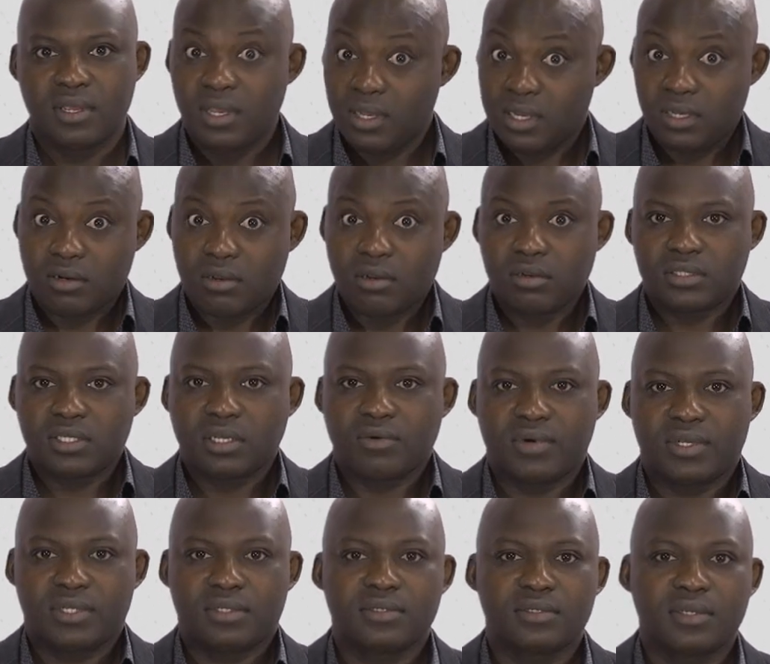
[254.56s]
In
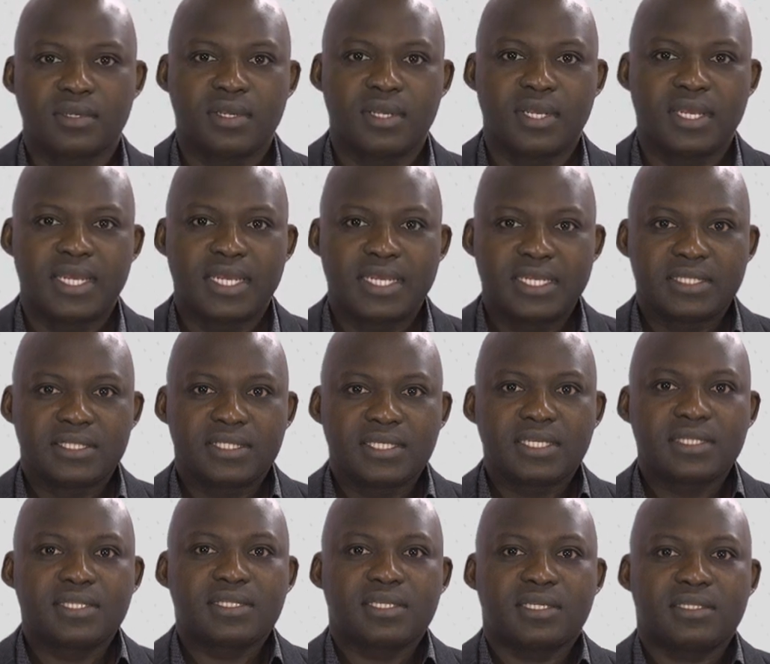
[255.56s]
consequence,
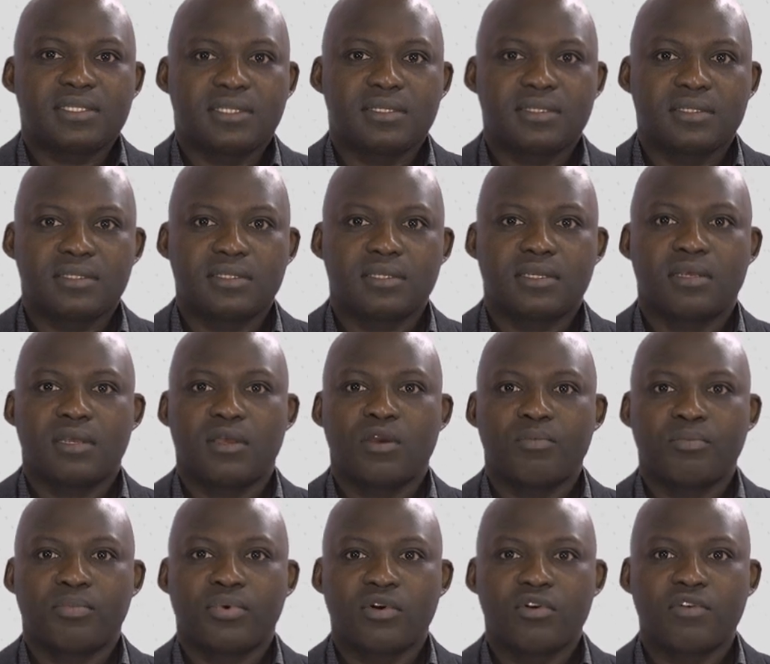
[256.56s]
these settings
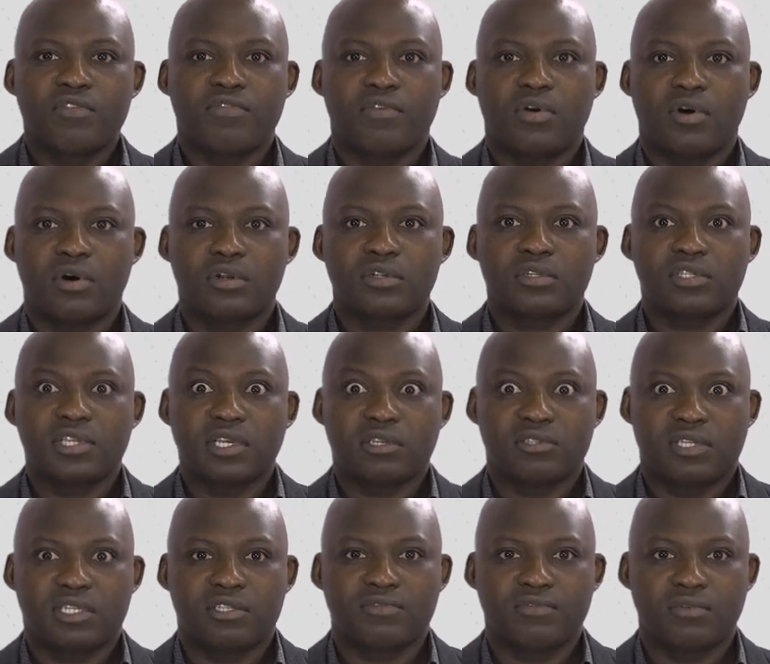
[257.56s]
prove
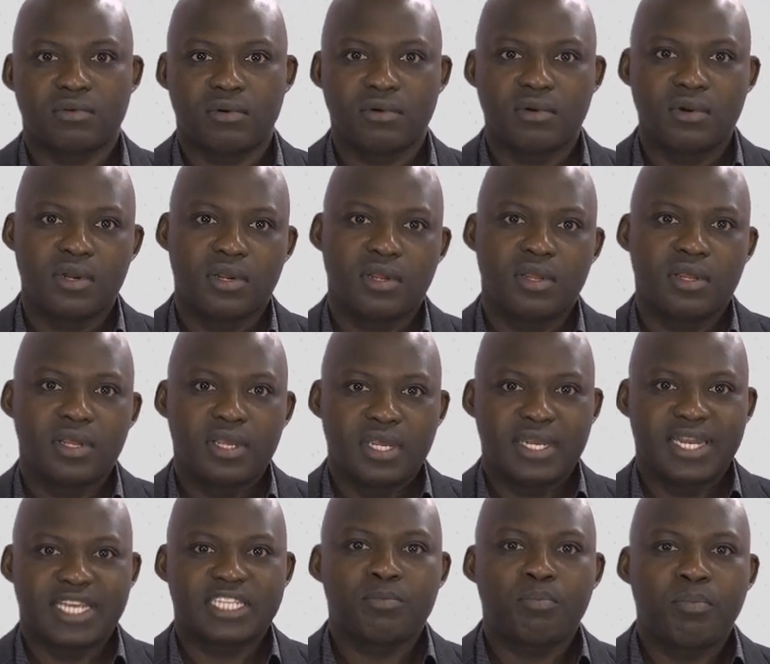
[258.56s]
unsuccessful
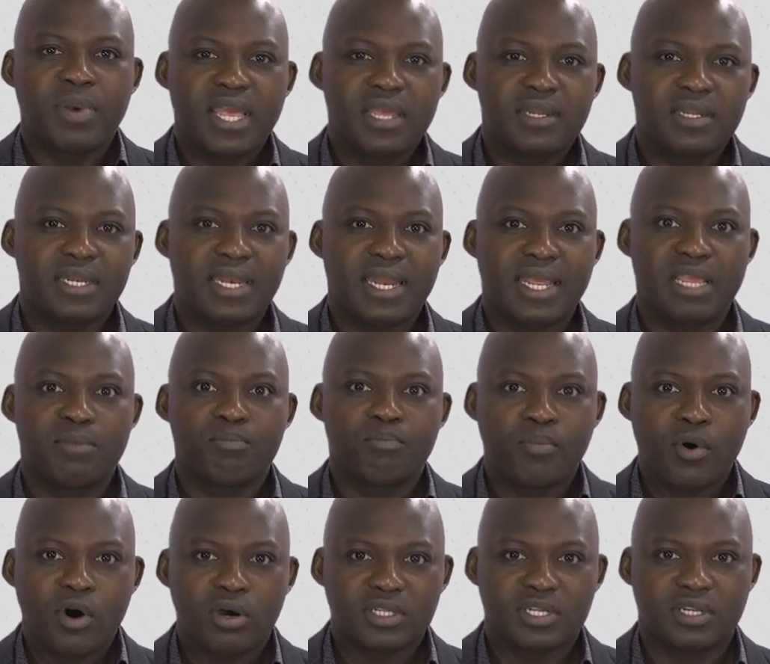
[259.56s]
in explaining
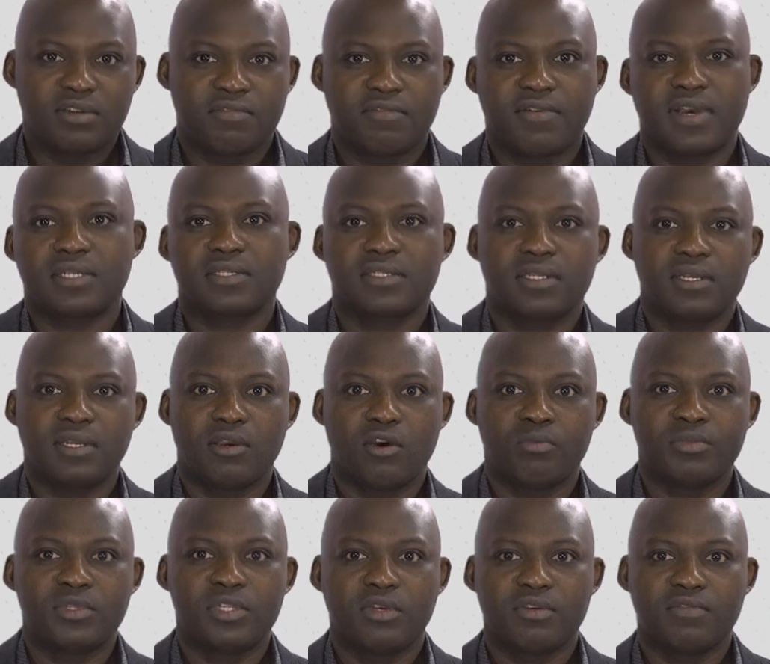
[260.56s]
important facts
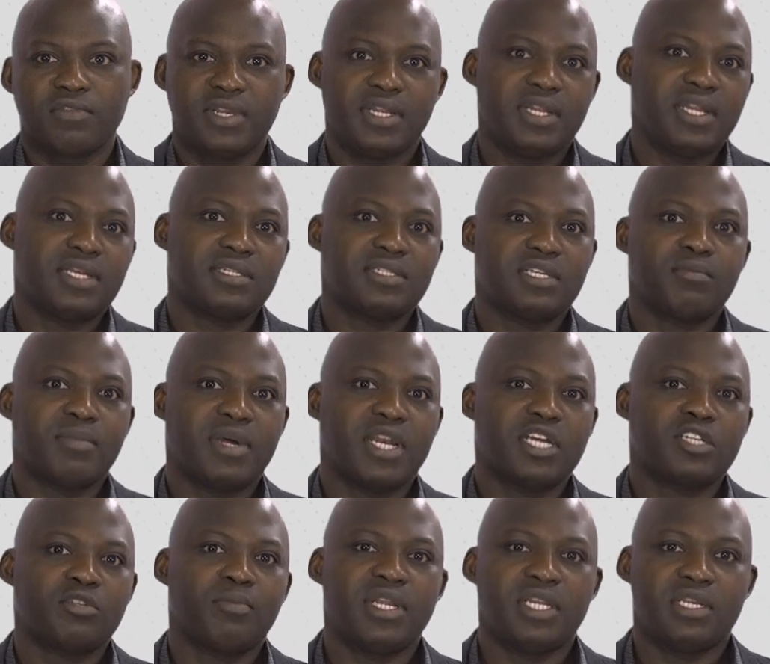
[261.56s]
observed in the asset
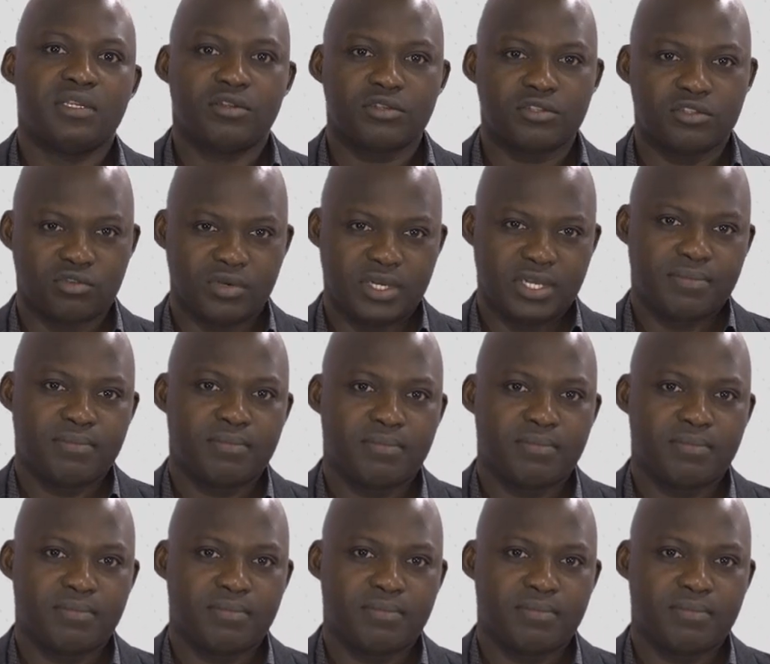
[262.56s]
management industry.